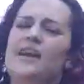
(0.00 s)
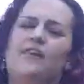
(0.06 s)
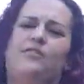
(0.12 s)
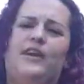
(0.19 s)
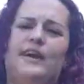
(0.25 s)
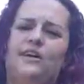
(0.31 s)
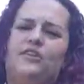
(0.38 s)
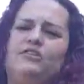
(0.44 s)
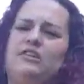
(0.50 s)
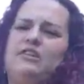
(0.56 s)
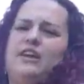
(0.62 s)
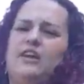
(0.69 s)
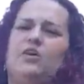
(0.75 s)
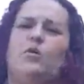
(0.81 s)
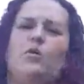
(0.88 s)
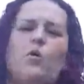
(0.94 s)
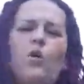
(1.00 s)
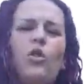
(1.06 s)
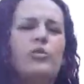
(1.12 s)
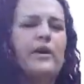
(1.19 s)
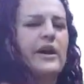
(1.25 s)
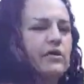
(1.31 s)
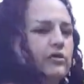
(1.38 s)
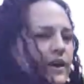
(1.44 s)
If you actually let it go all
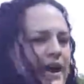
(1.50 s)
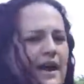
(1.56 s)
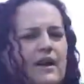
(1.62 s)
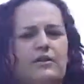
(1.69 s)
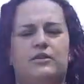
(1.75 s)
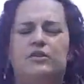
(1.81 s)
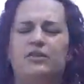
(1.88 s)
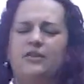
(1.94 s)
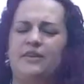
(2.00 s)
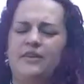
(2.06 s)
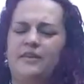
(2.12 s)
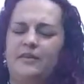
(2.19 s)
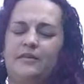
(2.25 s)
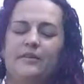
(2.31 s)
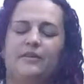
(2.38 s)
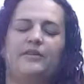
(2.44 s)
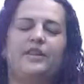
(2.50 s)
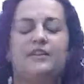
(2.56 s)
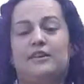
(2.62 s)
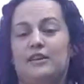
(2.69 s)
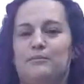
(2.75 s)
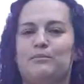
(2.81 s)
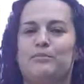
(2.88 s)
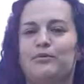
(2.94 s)
the way around, well, that
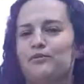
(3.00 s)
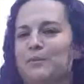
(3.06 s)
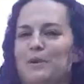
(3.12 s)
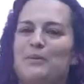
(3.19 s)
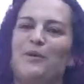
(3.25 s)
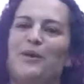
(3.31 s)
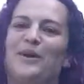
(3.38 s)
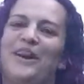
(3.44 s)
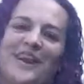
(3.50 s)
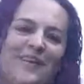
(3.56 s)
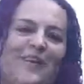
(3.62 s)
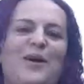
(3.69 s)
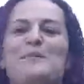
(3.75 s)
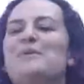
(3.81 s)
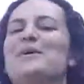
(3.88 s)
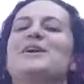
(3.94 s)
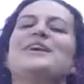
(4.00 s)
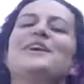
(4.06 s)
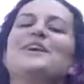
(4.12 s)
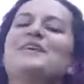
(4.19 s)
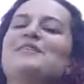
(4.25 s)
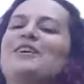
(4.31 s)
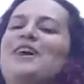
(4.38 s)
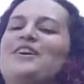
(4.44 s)
didn't prove my point at all, but
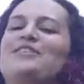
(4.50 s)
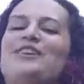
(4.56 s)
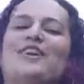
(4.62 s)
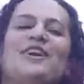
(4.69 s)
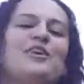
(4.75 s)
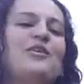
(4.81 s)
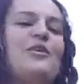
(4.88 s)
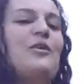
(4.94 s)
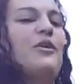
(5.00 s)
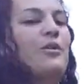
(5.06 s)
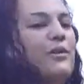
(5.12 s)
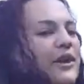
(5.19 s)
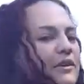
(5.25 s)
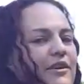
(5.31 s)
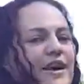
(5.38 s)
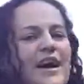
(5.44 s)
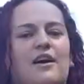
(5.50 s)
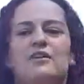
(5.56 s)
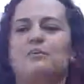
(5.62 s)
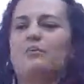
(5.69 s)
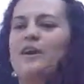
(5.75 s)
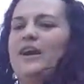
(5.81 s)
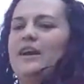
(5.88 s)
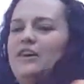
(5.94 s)
if you actually let it go all the way around
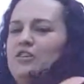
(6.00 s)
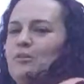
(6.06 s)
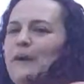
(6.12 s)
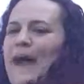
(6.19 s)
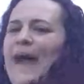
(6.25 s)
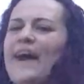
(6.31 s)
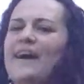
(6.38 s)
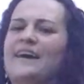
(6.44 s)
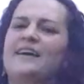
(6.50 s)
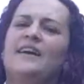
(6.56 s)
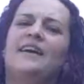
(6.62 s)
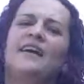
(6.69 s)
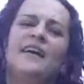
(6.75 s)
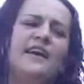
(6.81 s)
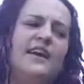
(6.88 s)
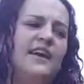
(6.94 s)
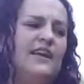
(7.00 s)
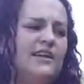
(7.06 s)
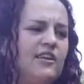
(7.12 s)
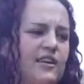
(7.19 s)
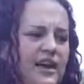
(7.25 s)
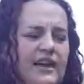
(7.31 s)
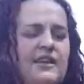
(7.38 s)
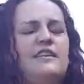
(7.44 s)
and break on your back,
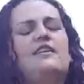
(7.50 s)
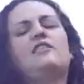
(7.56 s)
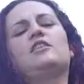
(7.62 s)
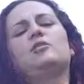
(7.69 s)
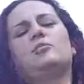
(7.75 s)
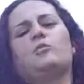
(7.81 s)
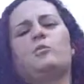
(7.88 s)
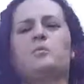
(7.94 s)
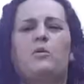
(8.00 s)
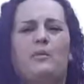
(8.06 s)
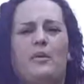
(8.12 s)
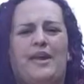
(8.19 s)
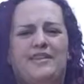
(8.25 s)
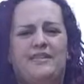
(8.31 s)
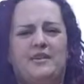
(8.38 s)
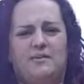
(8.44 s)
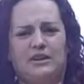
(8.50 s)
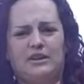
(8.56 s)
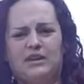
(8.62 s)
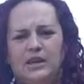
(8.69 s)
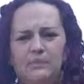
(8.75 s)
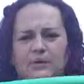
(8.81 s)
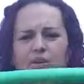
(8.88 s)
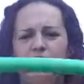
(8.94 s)
it'll get a little more momentum, it'll
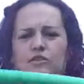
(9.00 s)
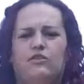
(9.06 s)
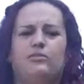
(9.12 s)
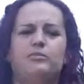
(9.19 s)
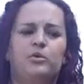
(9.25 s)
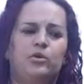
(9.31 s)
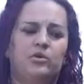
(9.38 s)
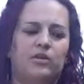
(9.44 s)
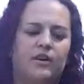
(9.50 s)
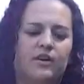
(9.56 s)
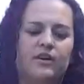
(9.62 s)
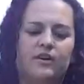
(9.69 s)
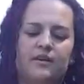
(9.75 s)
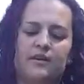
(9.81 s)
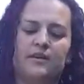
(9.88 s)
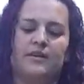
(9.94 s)
keep it a little smoother.